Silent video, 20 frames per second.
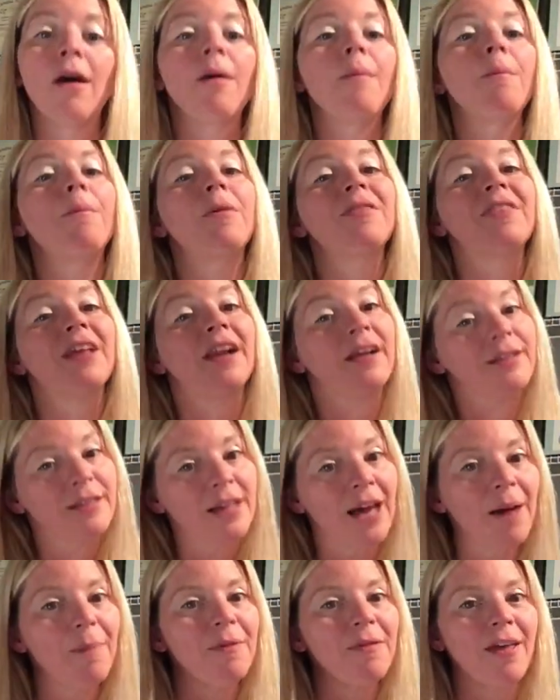But then on
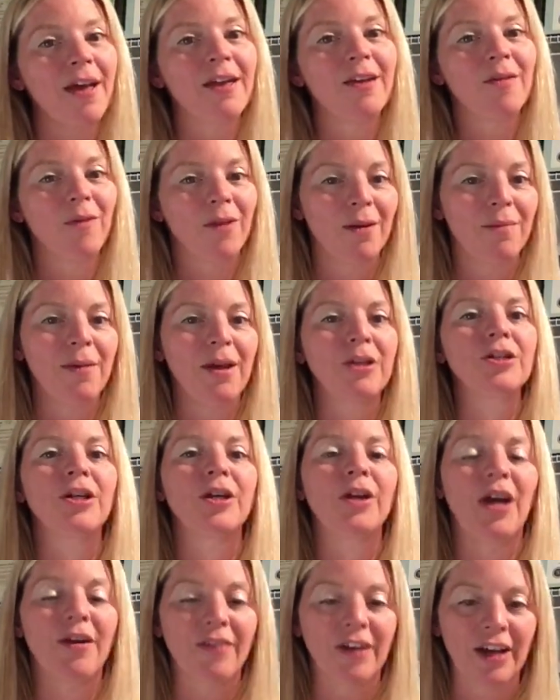top of that, you want to make sure
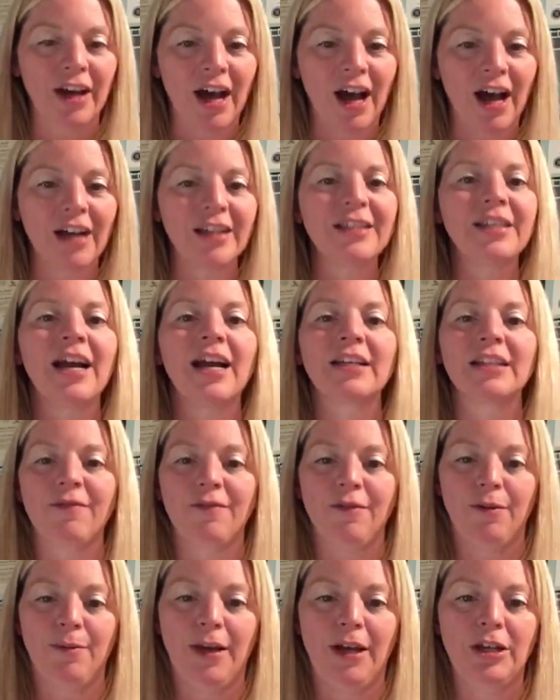you have a contact
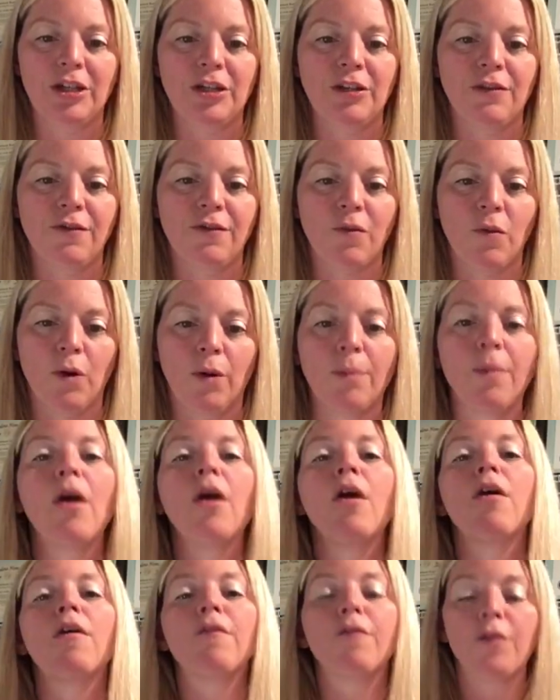information form
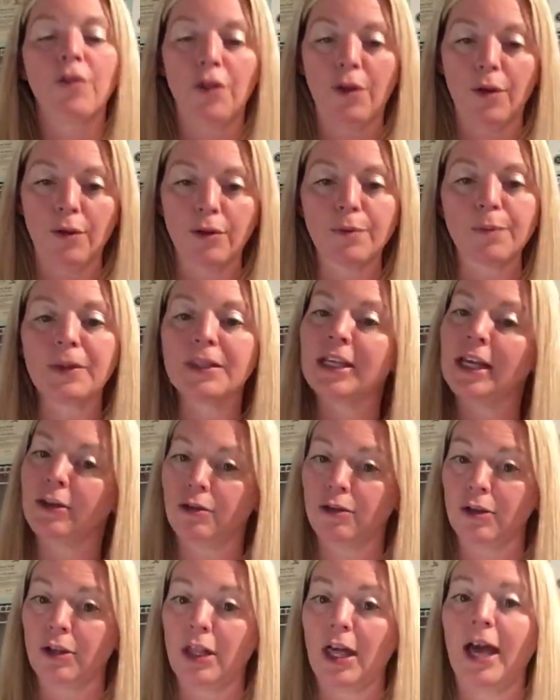for those
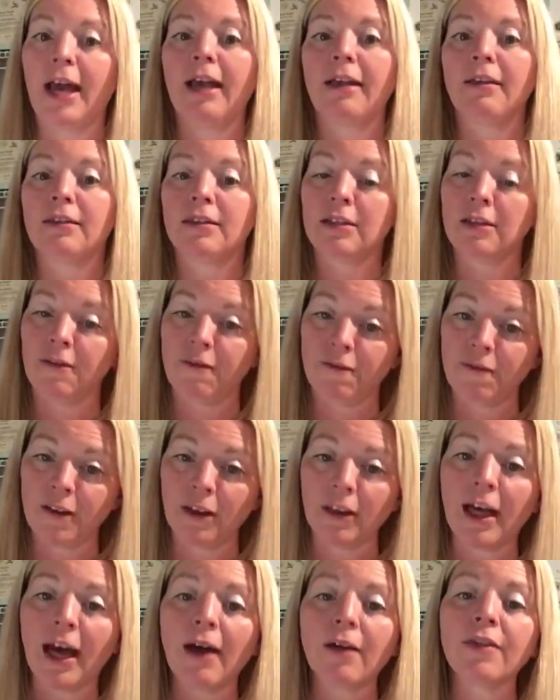potential clients to
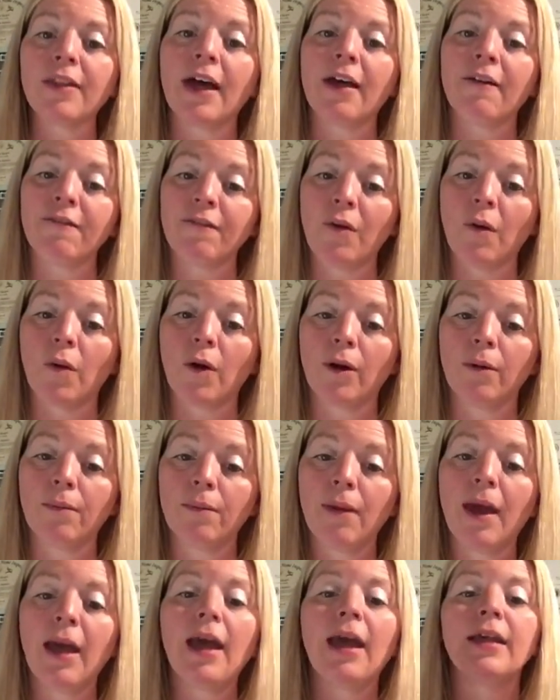fill out that form,
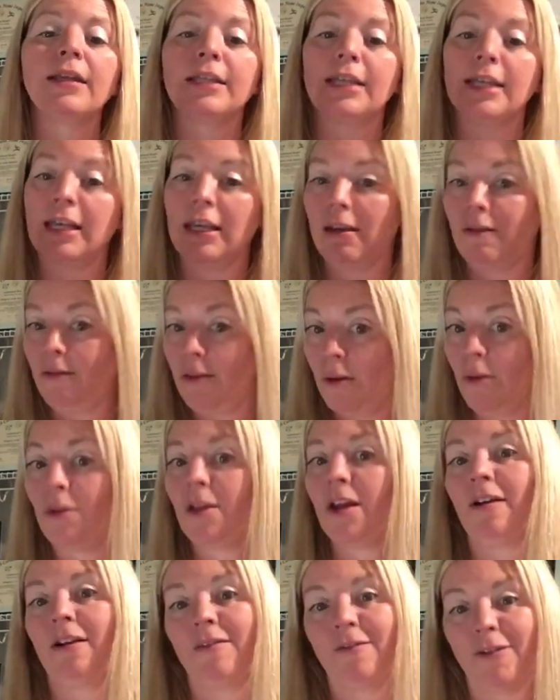to give you
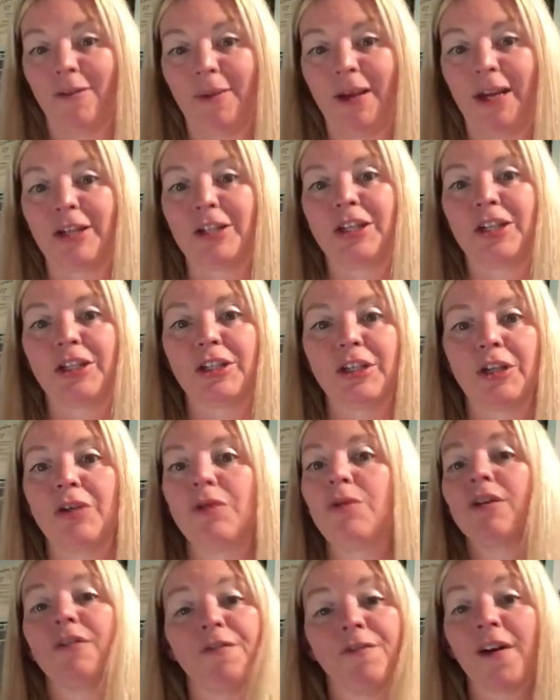their information so you
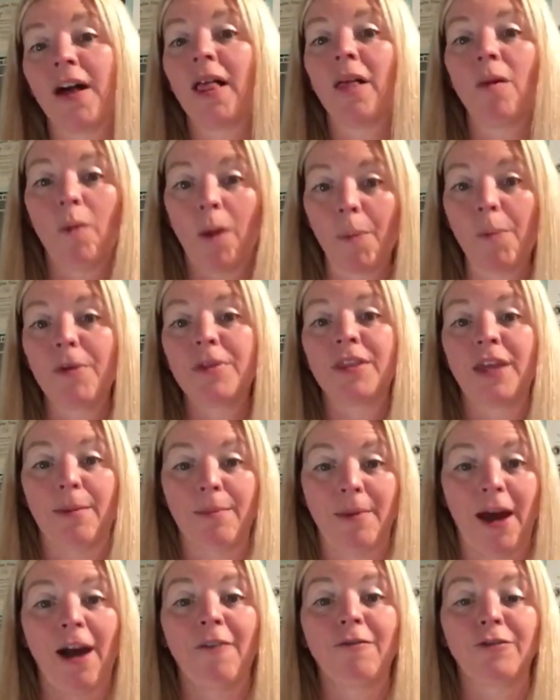could follow up with them
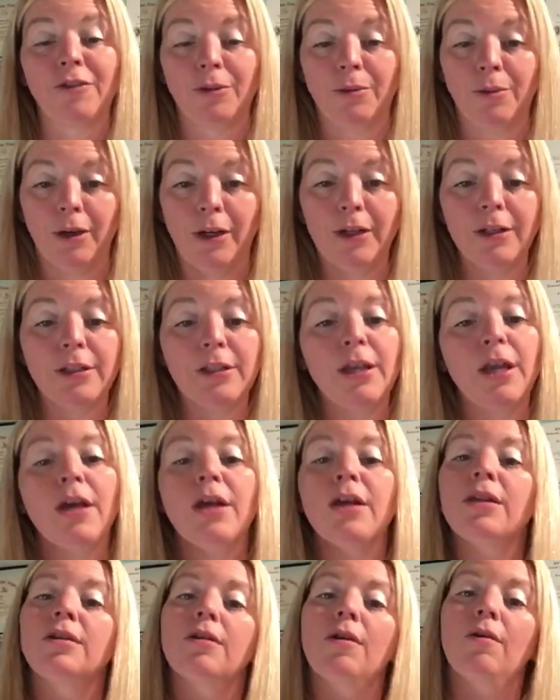afterwards.
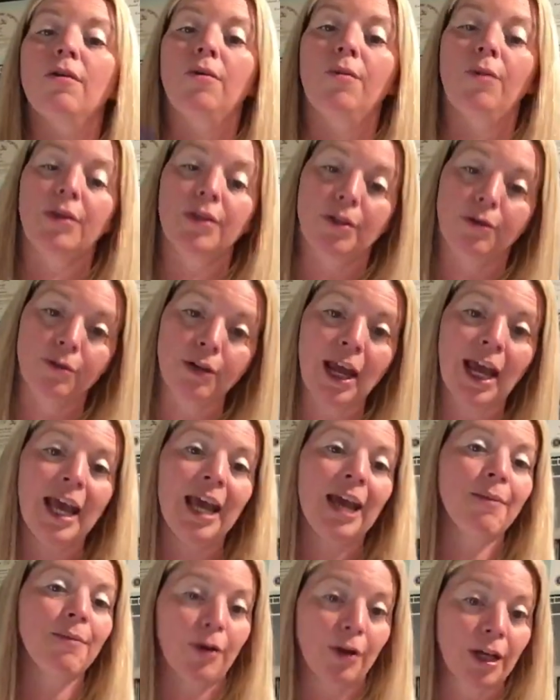So you want their
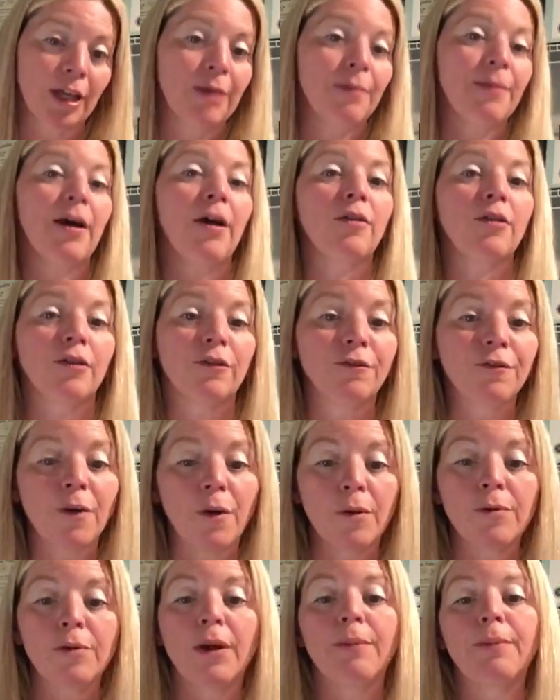name, their email, their
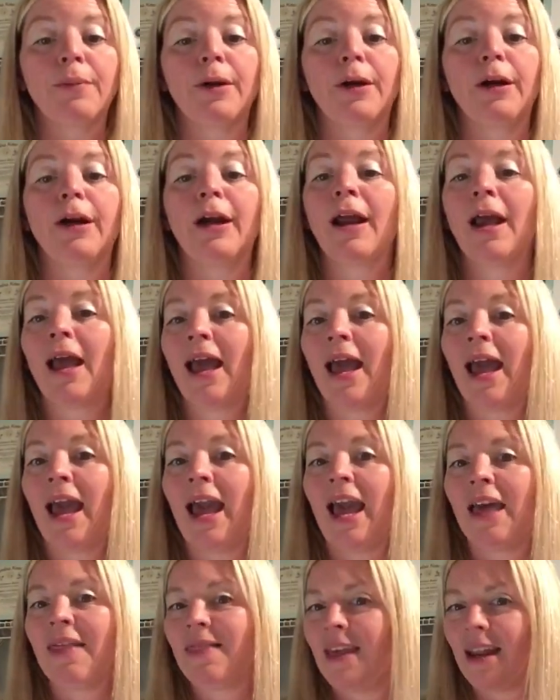phone number,
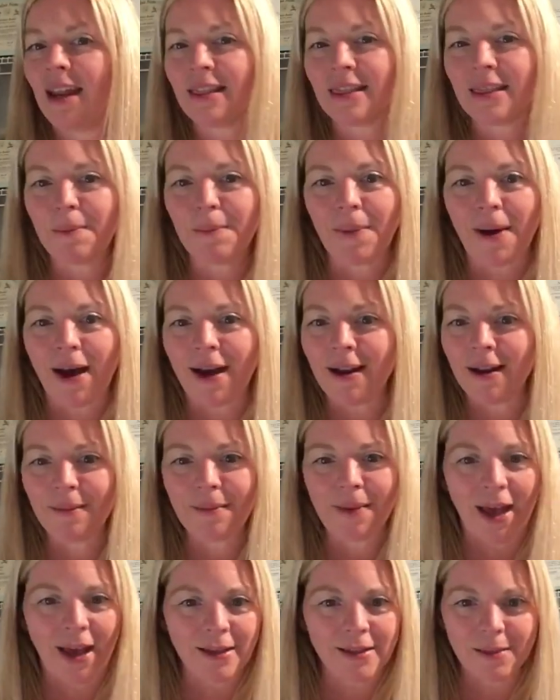and then at the bottom,
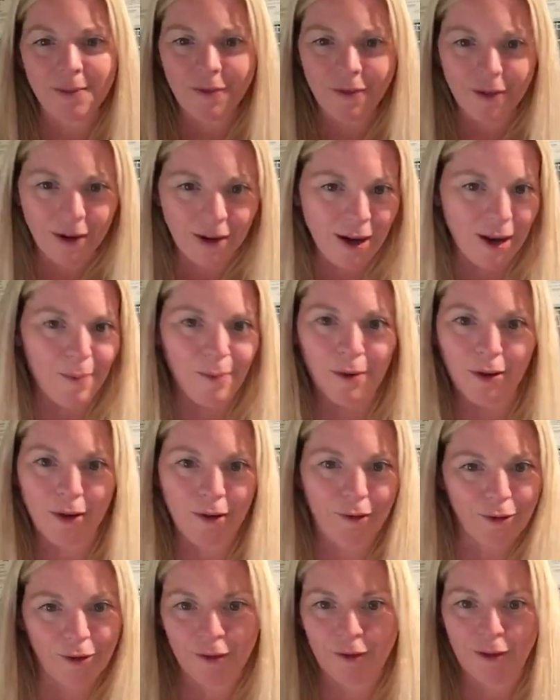ask them for a couple
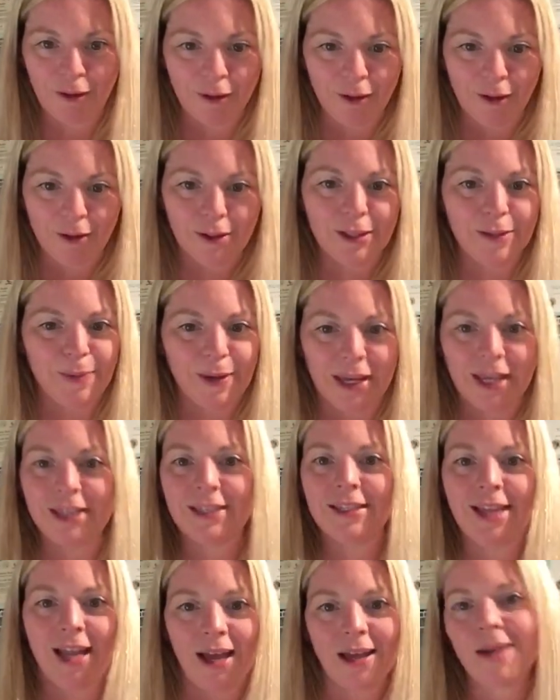of referrals, because
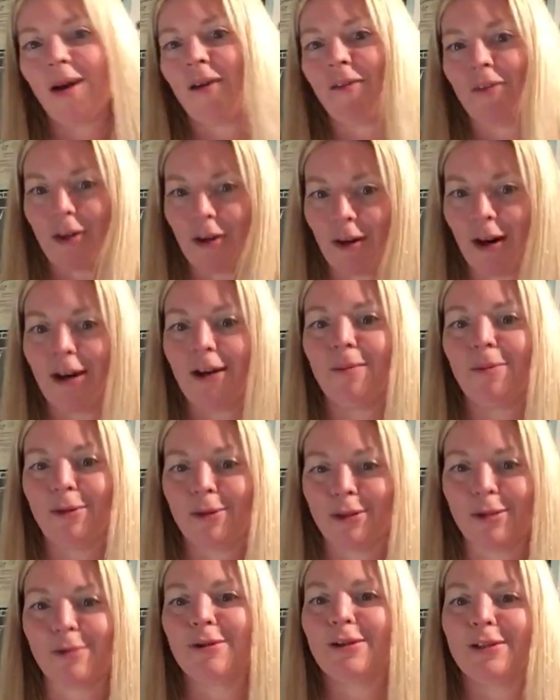now you have a credible
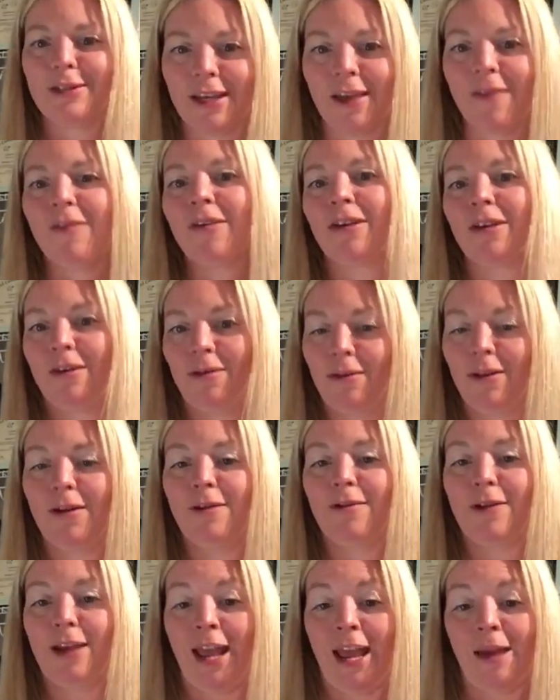source giving you their
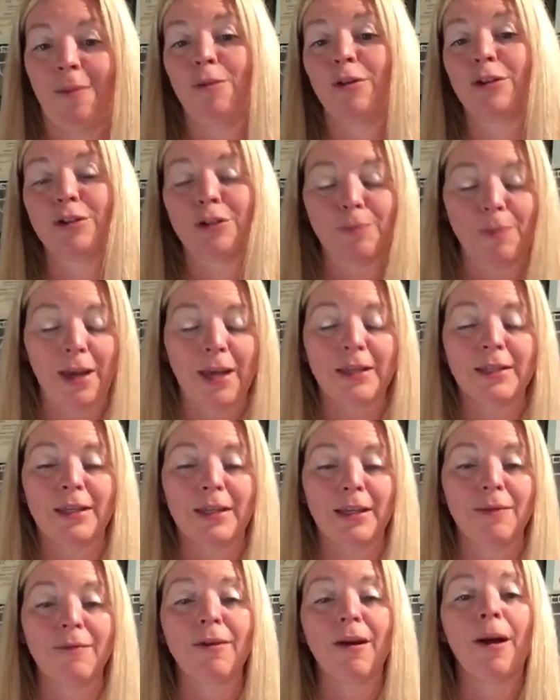name, which makes
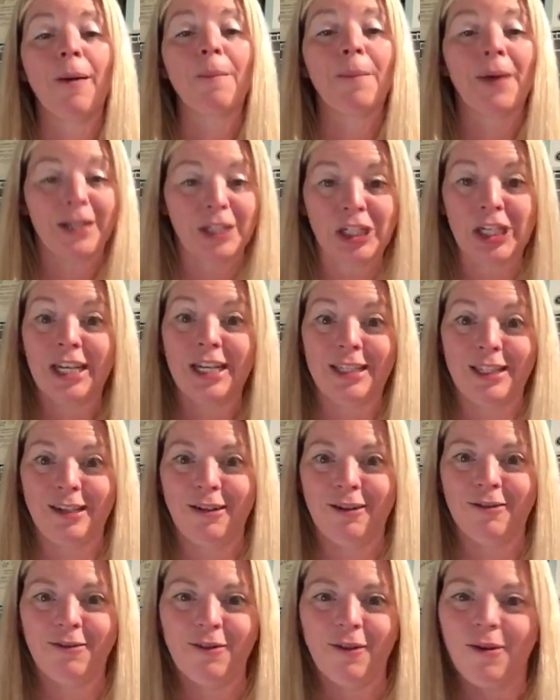it a much
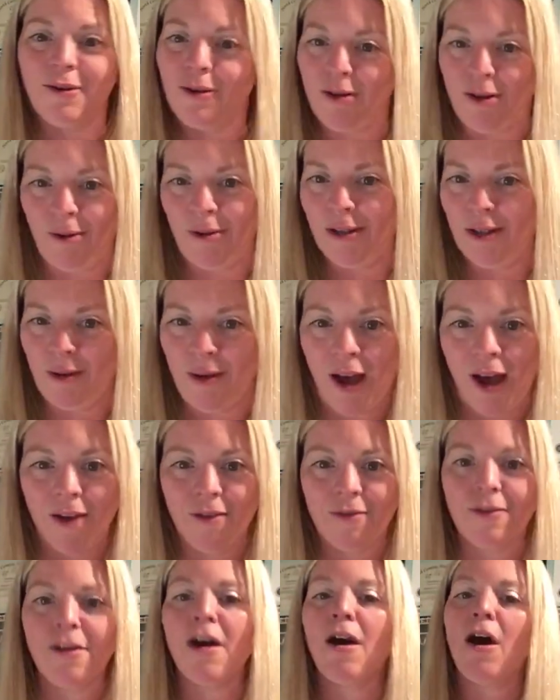easier phone call when you
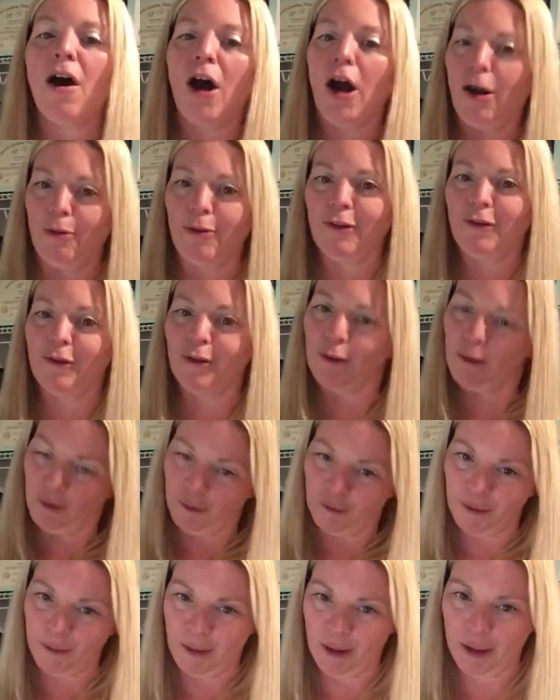have a referral
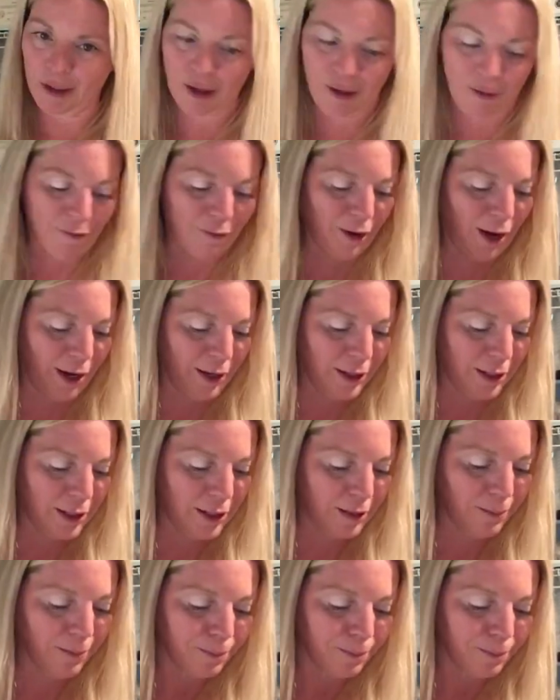from a good friend.